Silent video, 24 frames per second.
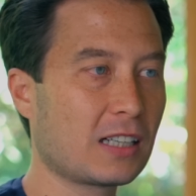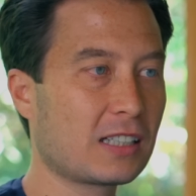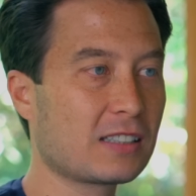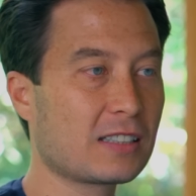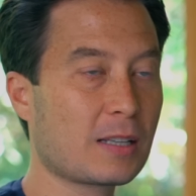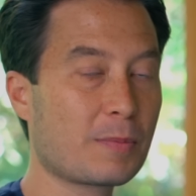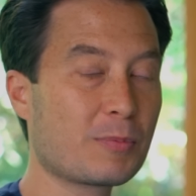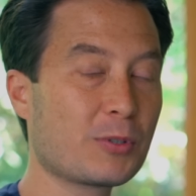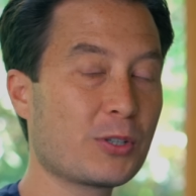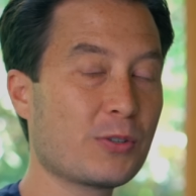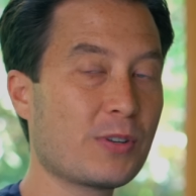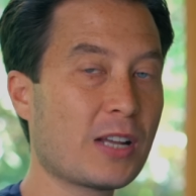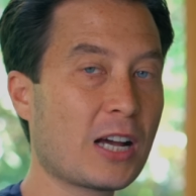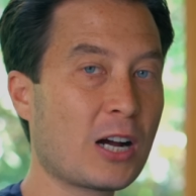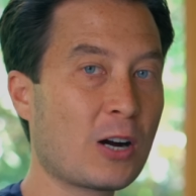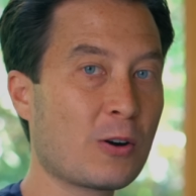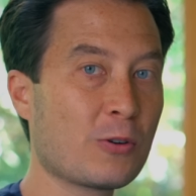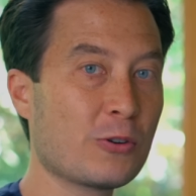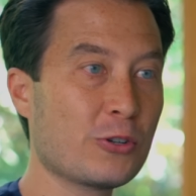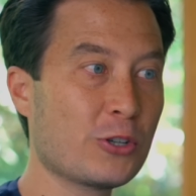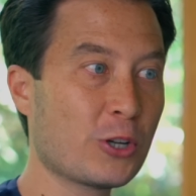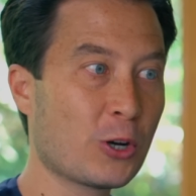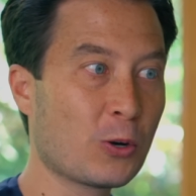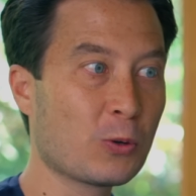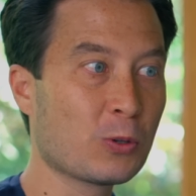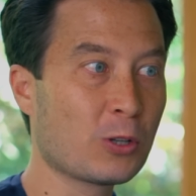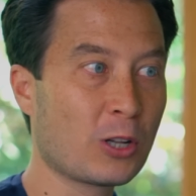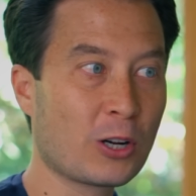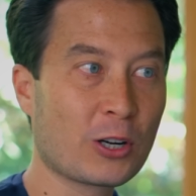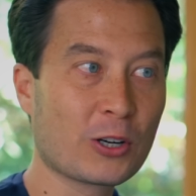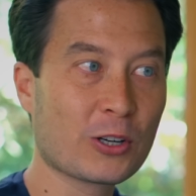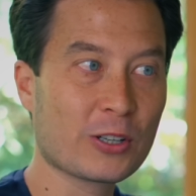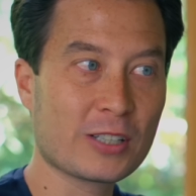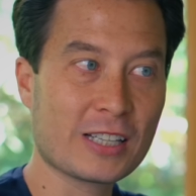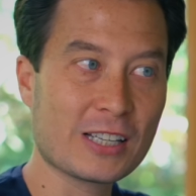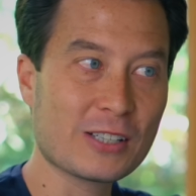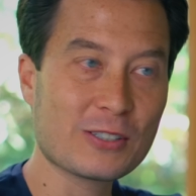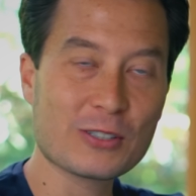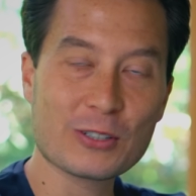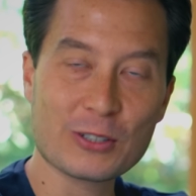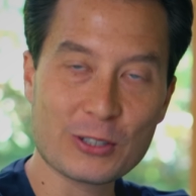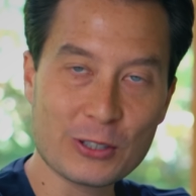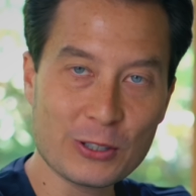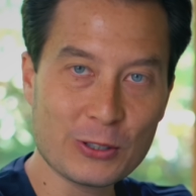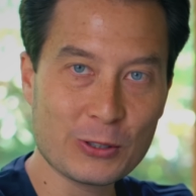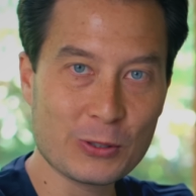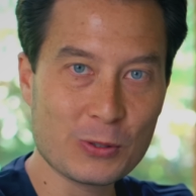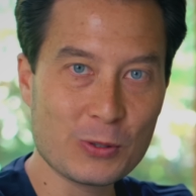except you now no longer need to
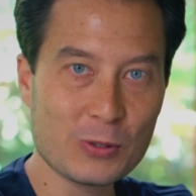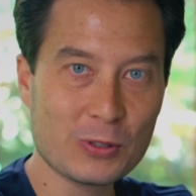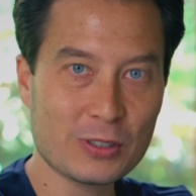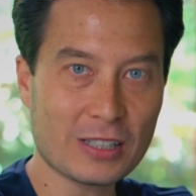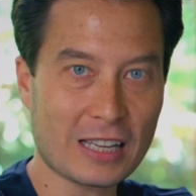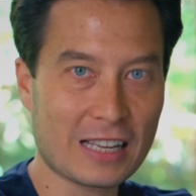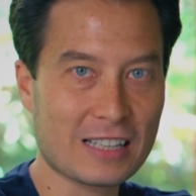use